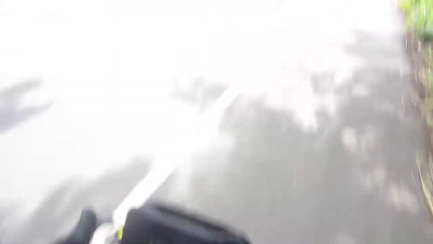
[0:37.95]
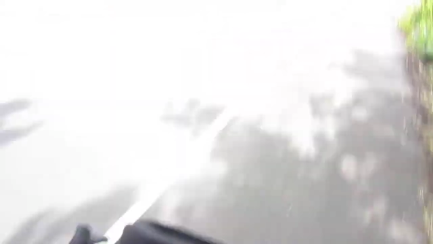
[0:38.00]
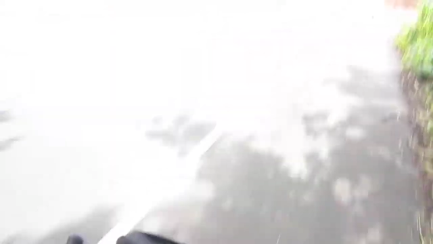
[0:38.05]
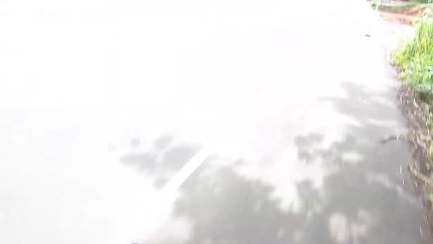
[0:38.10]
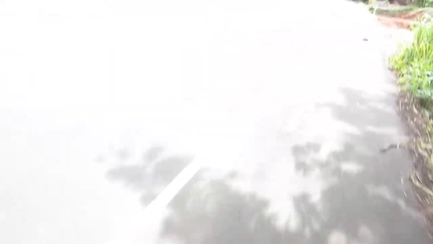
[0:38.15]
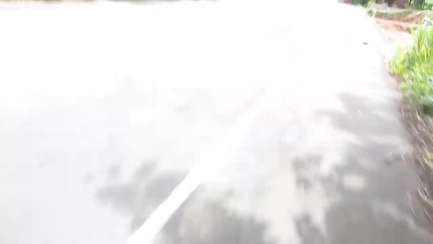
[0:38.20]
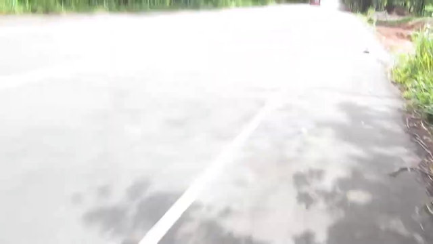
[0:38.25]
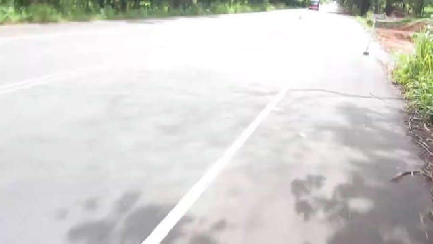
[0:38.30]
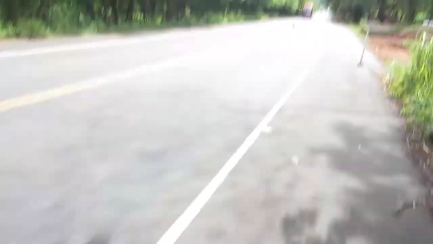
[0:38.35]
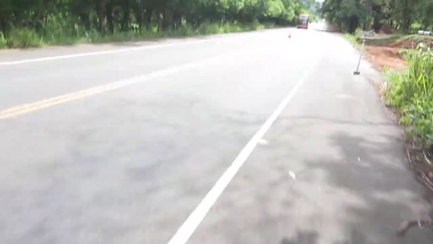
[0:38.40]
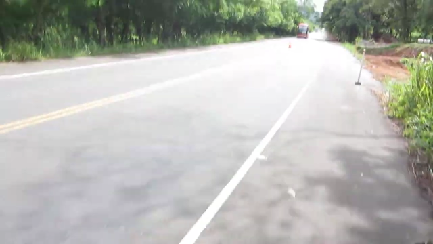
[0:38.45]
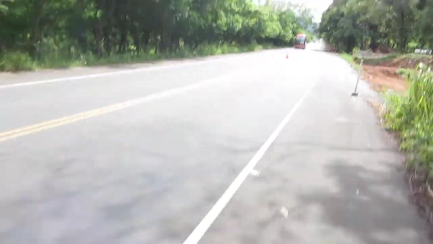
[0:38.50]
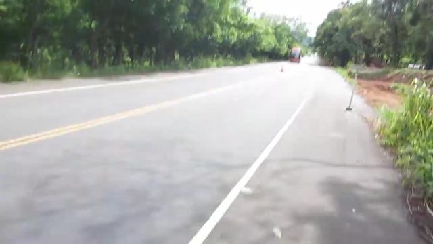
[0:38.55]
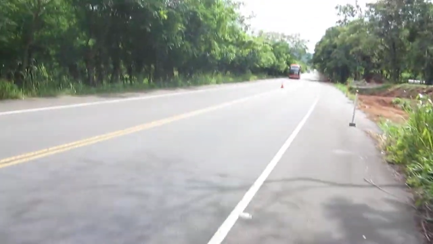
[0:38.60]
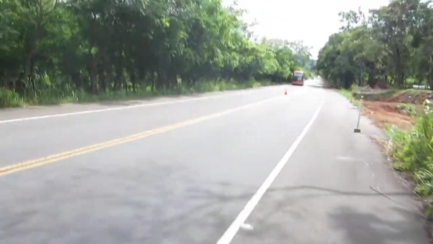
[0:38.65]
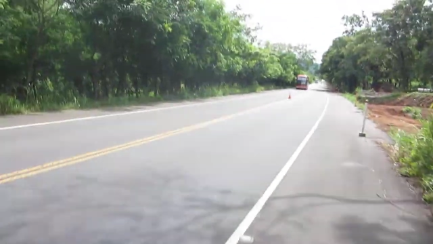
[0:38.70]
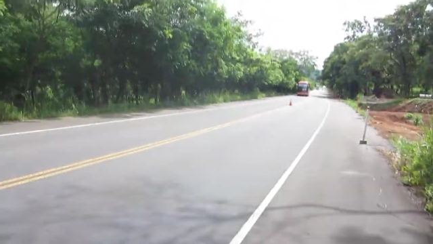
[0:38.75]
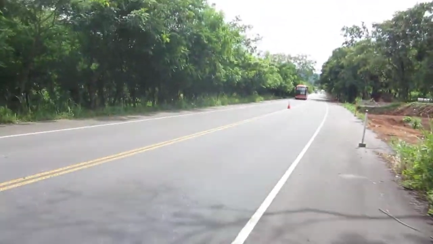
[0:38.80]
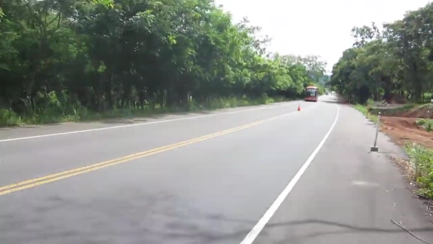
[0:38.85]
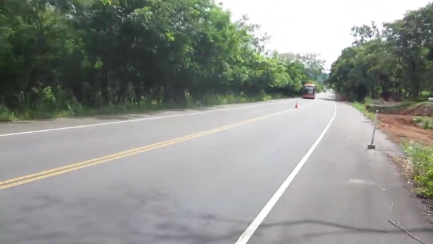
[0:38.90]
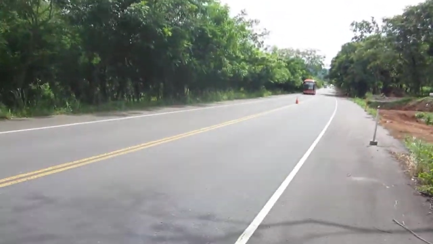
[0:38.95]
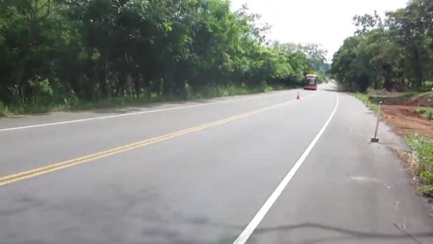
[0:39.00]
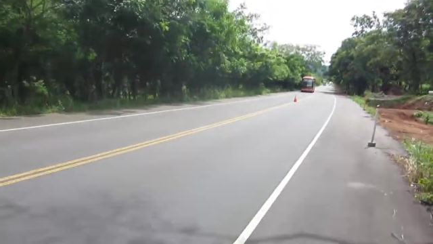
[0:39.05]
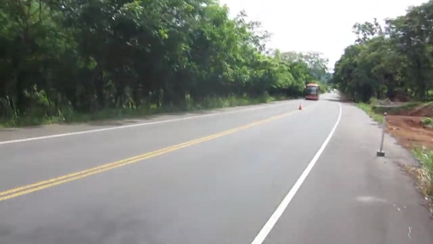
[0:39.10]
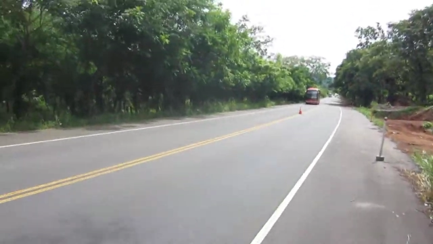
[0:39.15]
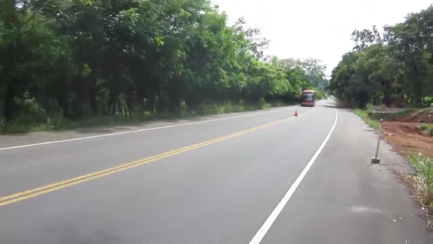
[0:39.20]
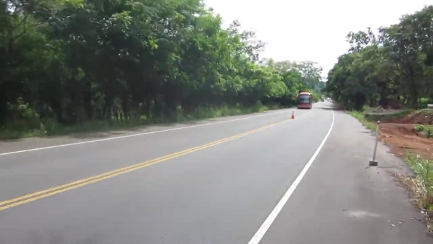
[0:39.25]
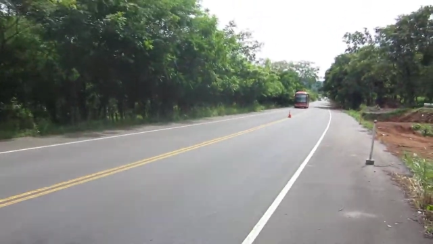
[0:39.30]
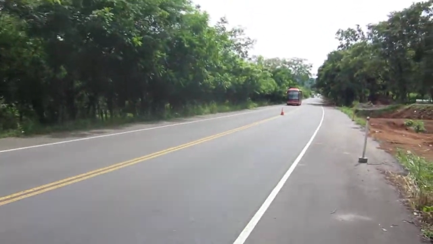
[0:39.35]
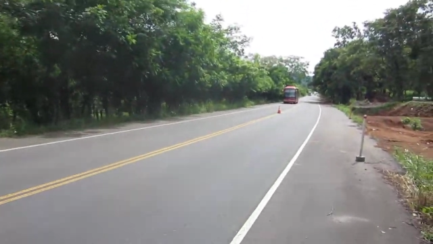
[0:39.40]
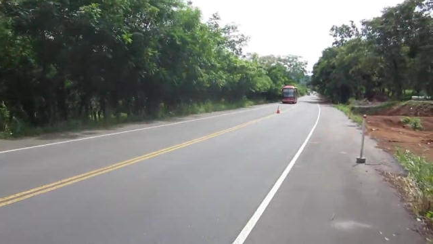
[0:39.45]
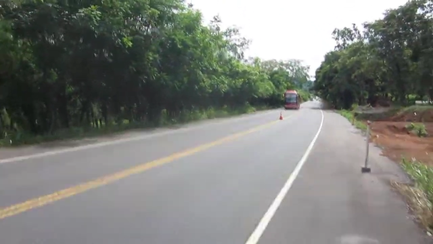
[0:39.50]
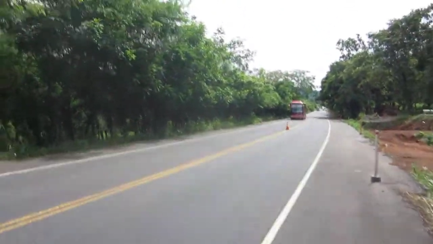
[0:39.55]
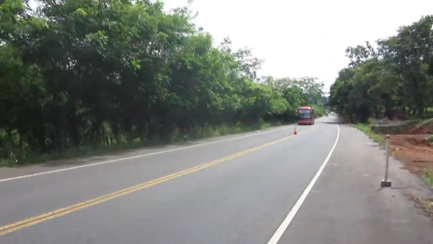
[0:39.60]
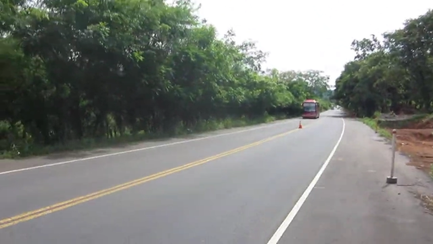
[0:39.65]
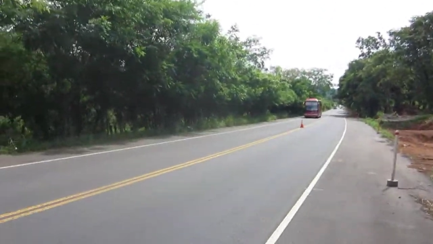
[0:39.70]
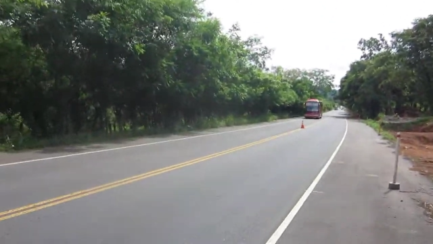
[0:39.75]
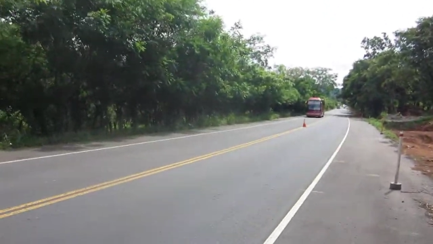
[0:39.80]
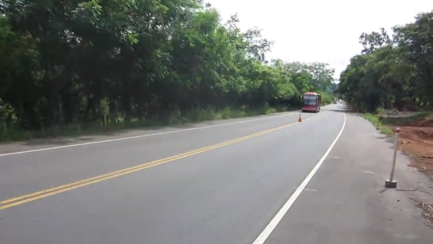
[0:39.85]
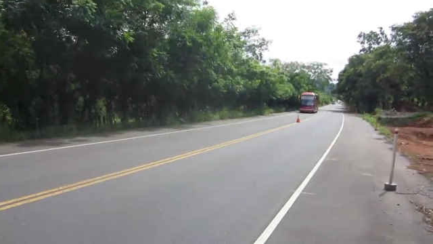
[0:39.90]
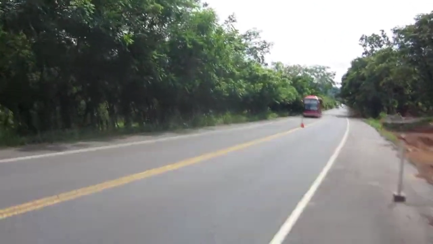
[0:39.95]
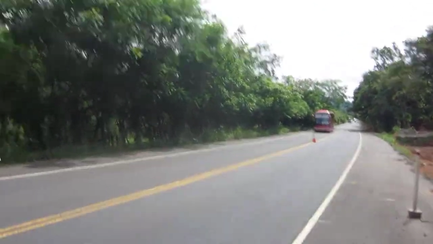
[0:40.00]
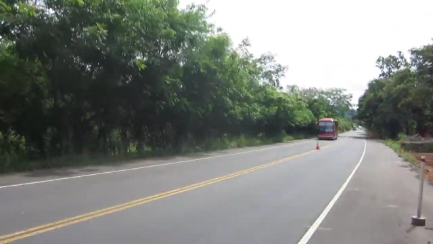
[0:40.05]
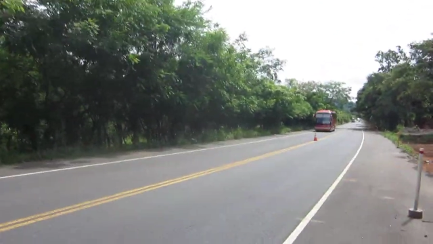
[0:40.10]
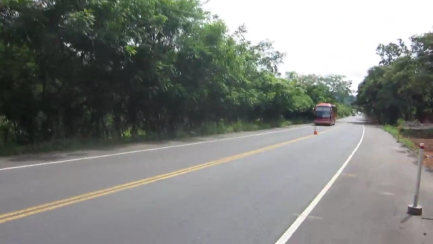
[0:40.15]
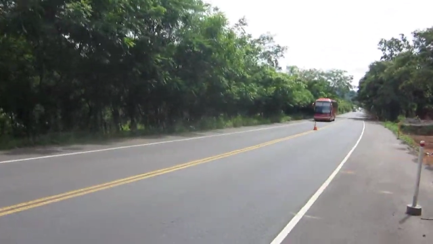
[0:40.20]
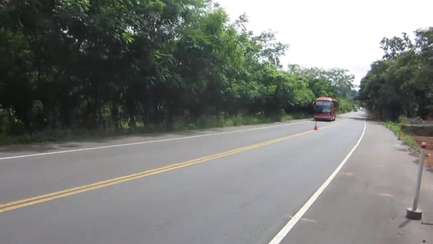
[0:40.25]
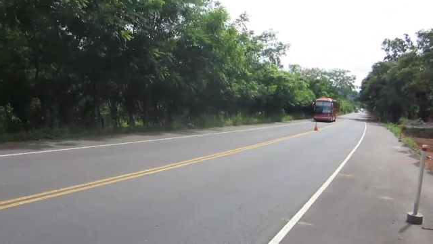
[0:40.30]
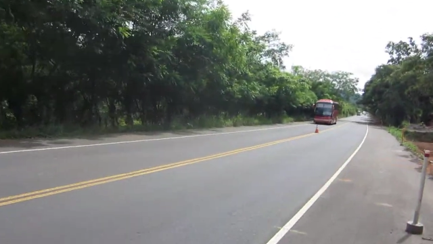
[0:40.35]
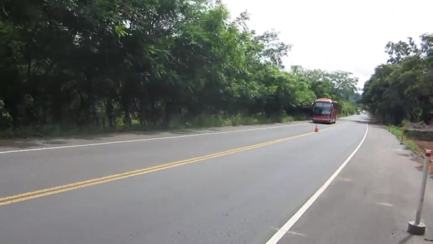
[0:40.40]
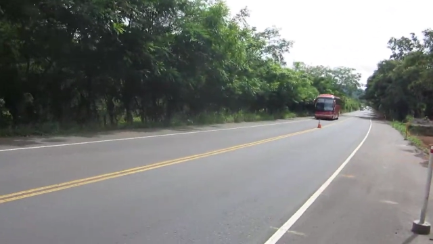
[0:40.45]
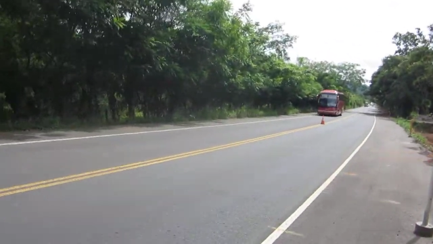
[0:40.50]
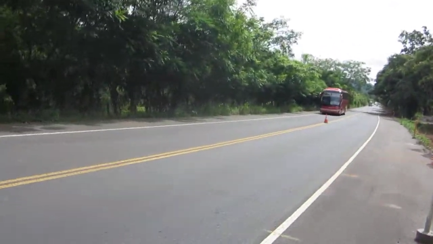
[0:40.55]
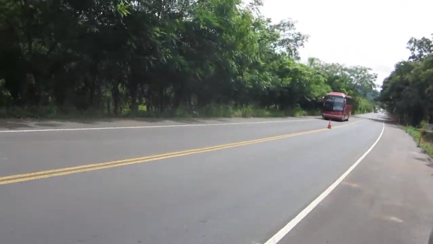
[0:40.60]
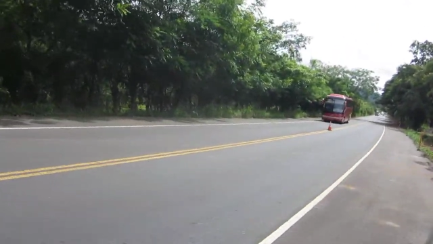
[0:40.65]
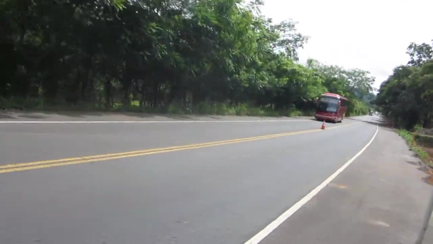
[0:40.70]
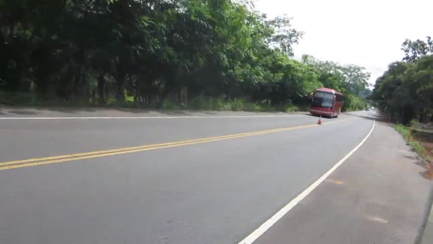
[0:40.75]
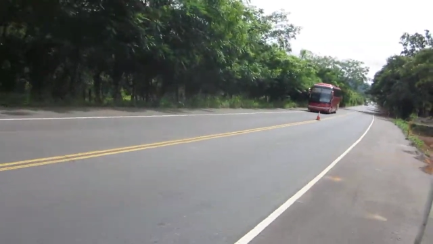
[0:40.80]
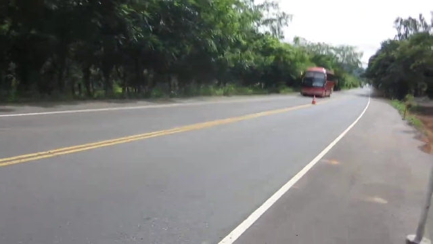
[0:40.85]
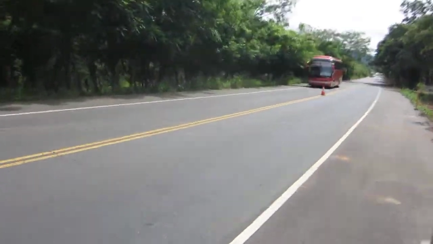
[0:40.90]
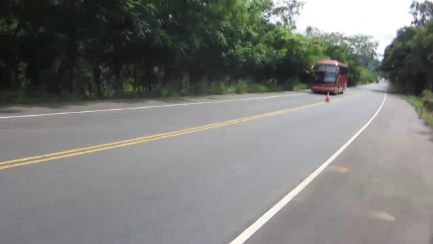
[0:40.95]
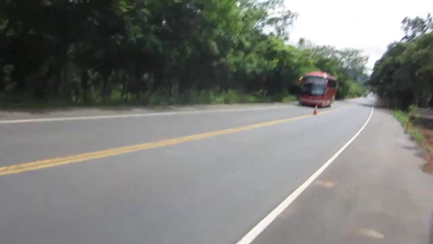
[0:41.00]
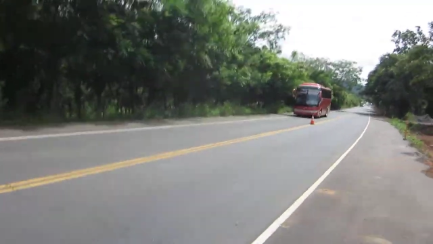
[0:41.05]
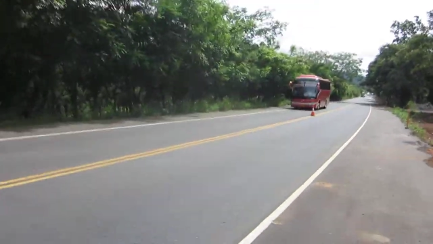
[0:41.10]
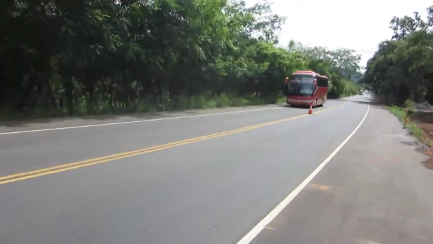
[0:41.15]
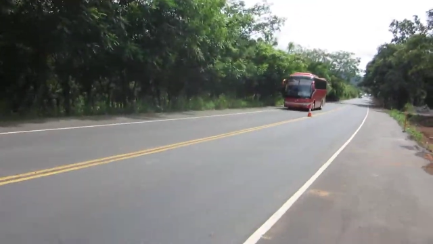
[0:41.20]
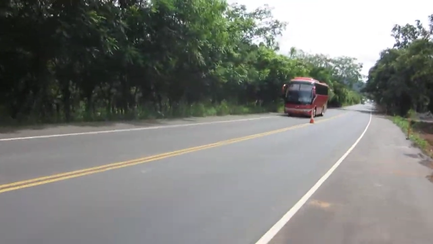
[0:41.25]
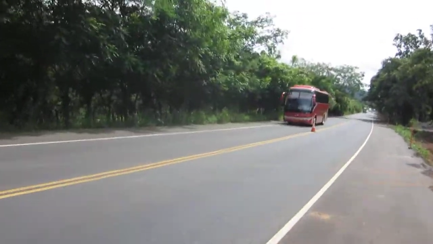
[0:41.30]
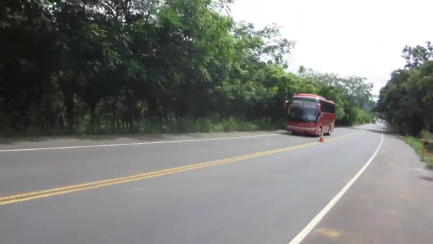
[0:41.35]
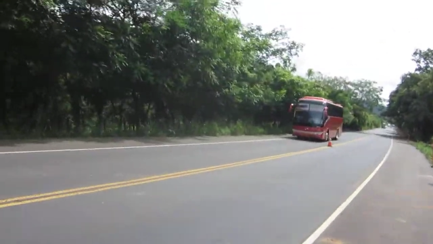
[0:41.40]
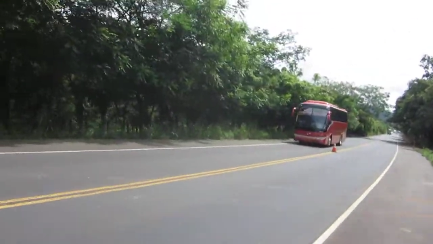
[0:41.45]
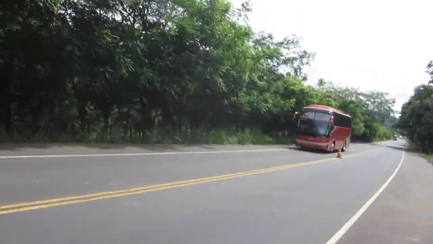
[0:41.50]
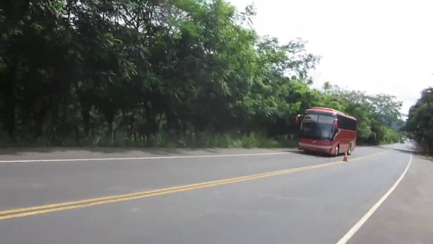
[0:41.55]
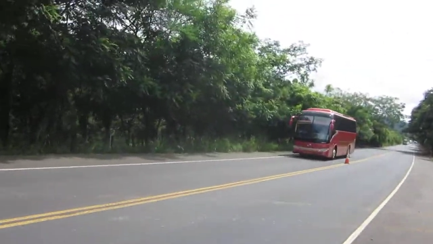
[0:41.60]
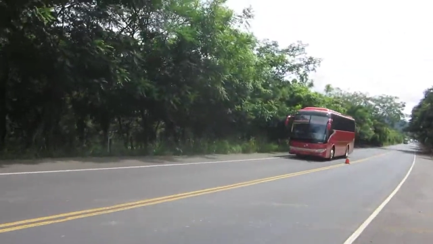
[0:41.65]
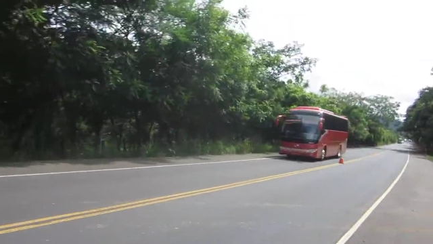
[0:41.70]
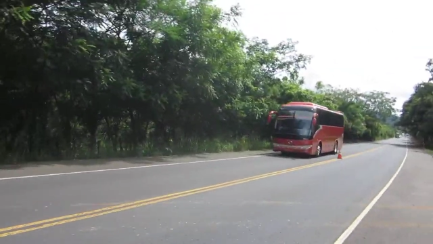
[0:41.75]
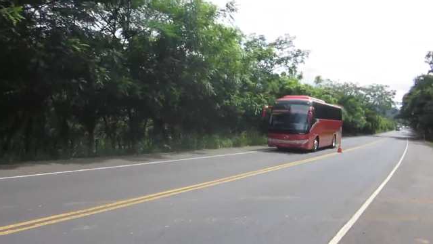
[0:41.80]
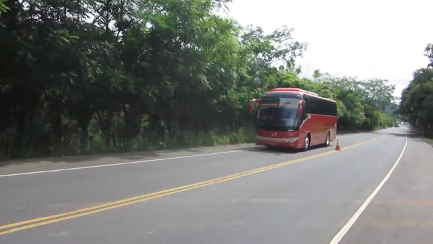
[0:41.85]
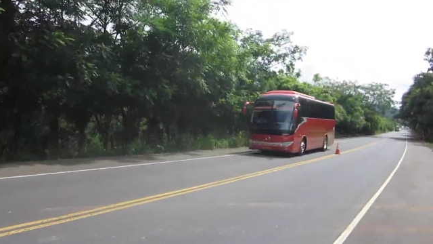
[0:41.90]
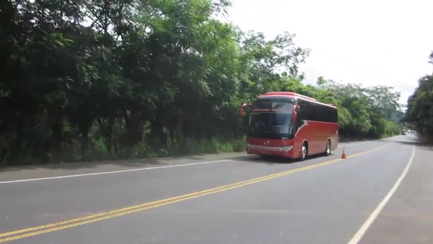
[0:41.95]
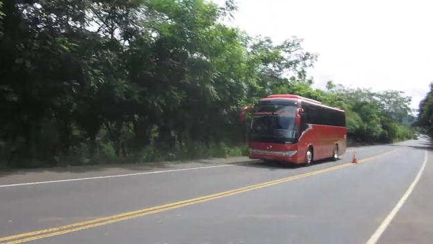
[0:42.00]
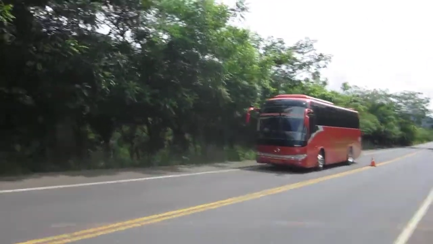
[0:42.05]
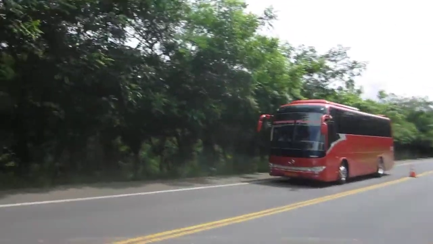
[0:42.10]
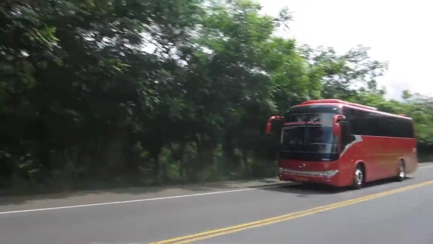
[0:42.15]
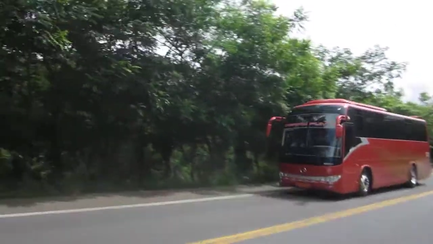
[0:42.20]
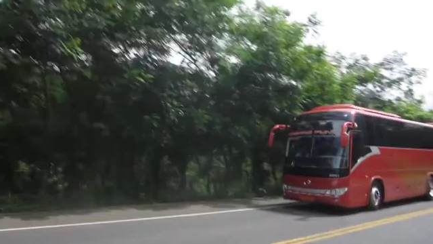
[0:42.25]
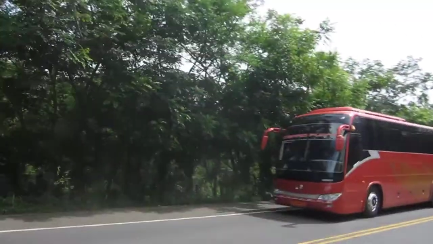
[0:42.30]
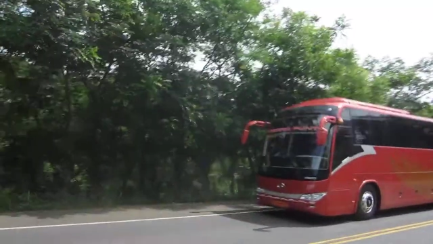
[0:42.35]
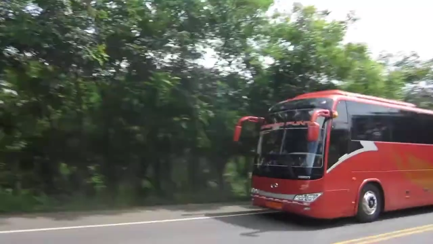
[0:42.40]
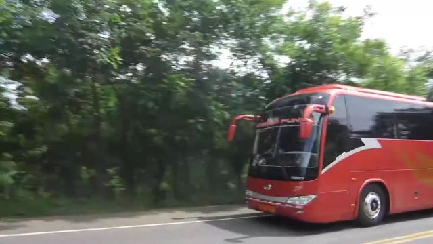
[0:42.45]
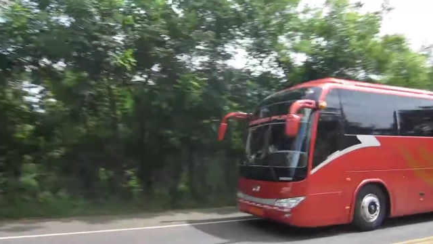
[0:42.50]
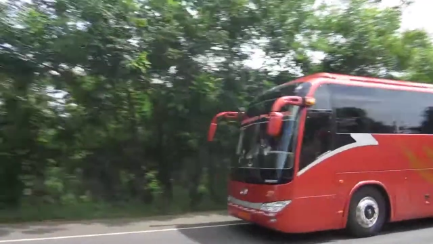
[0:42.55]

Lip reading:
No face is visible, so there are no lips to read.